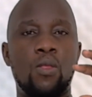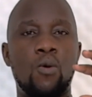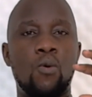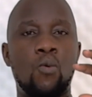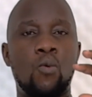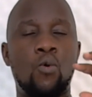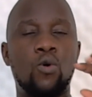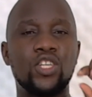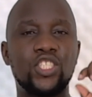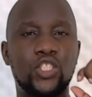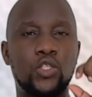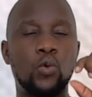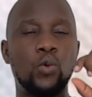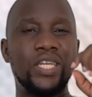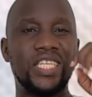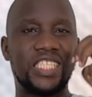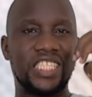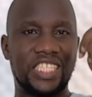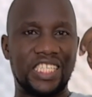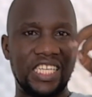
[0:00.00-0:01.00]
what
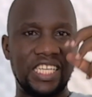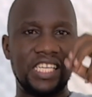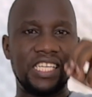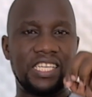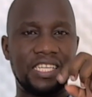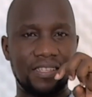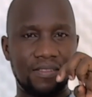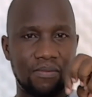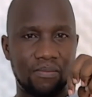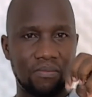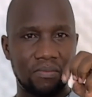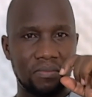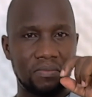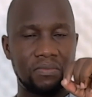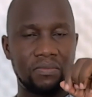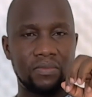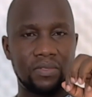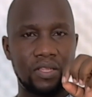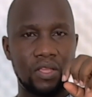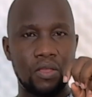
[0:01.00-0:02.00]
we see
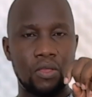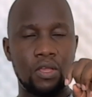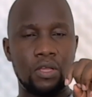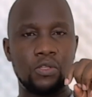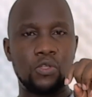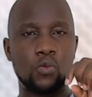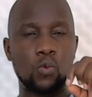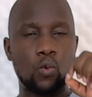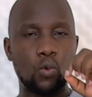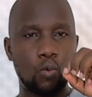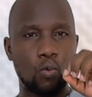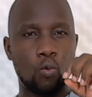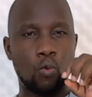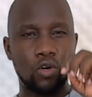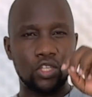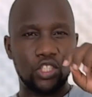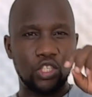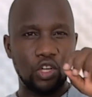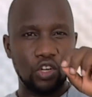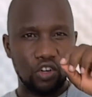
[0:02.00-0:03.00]
is
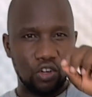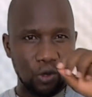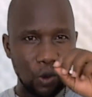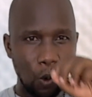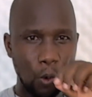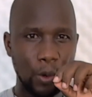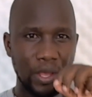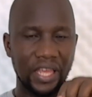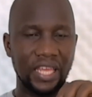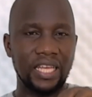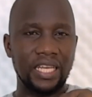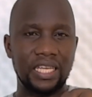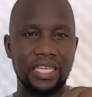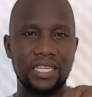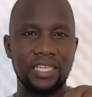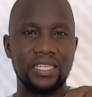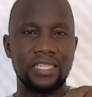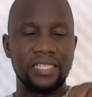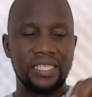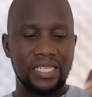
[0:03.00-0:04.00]
what you're doing
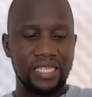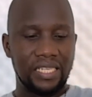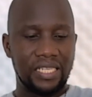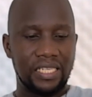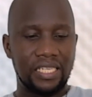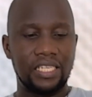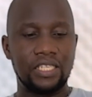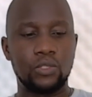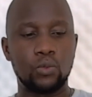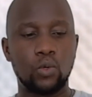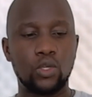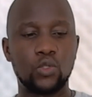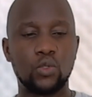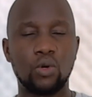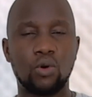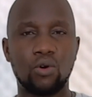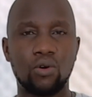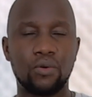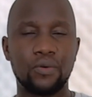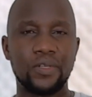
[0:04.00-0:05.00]
is what we
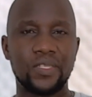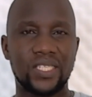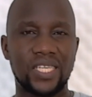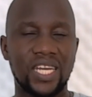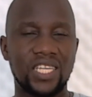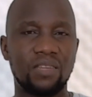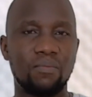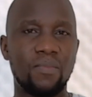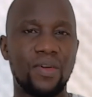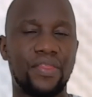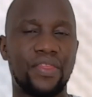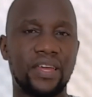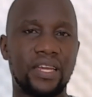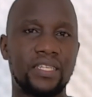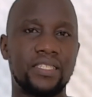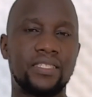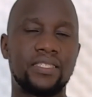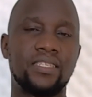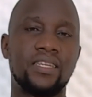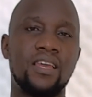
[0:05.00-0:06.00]
call research
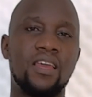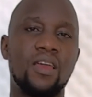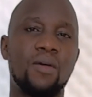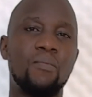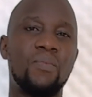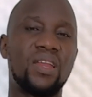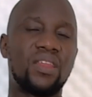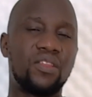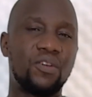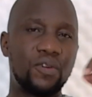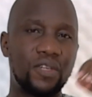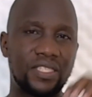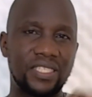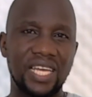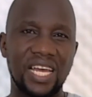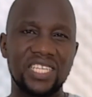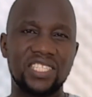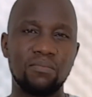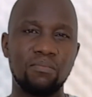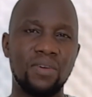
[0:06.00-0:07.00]
methods. But the
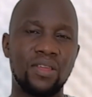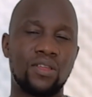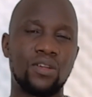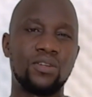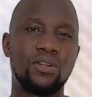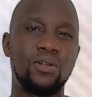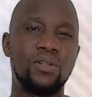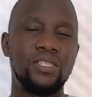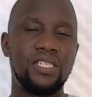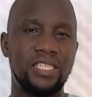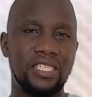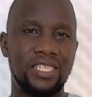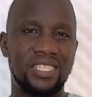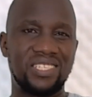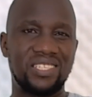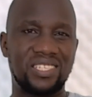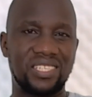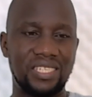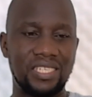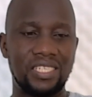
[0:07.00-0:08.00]
research methodology
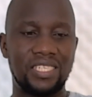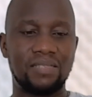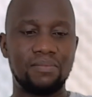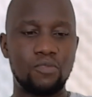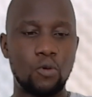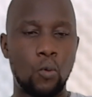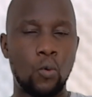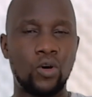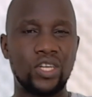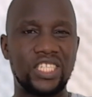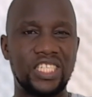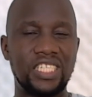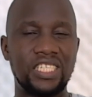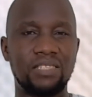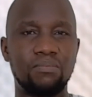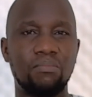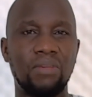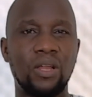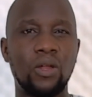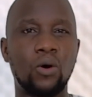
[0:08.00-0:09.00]
is what is
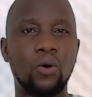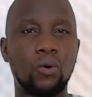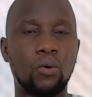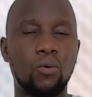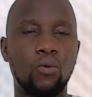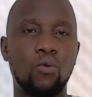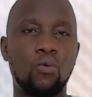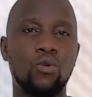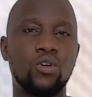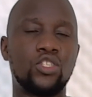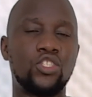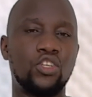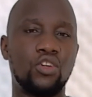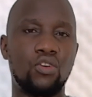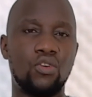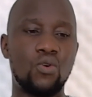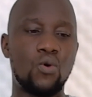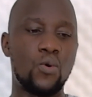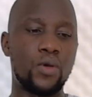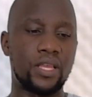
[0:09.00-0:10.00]
below what
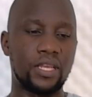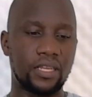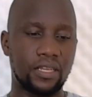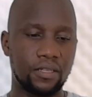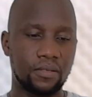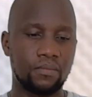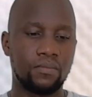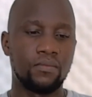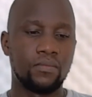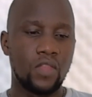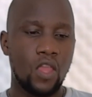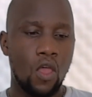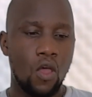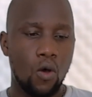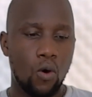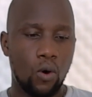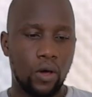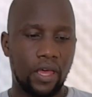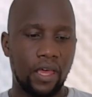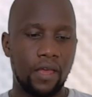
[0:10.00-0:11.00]
you're doing.
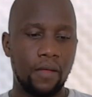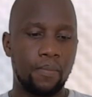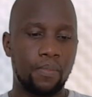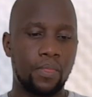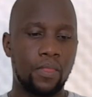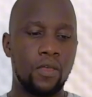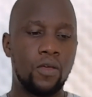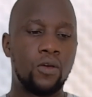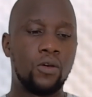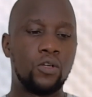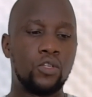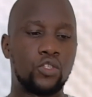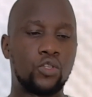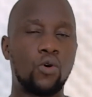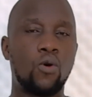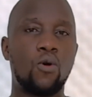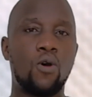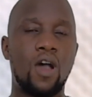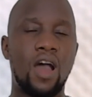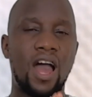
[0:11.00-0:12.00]
Okay,
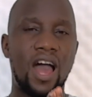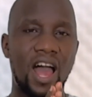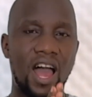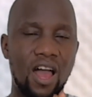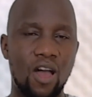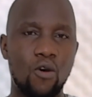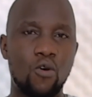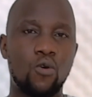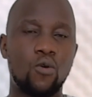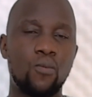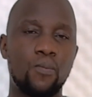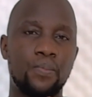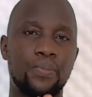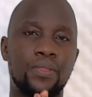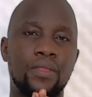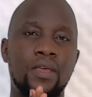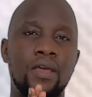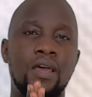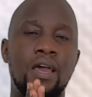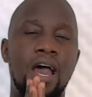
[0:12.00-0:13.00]
so how
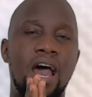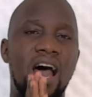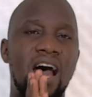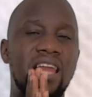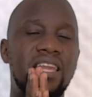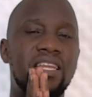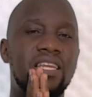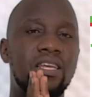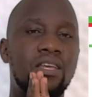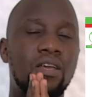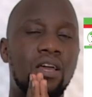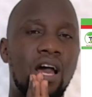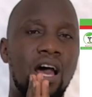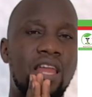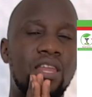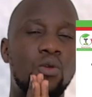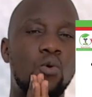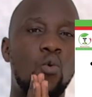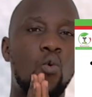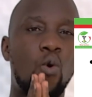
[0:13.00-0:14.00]

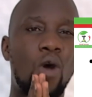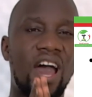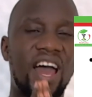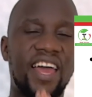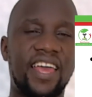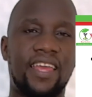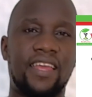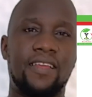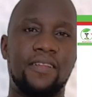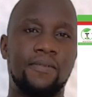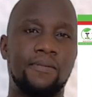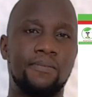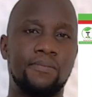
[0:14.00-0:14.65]
and why?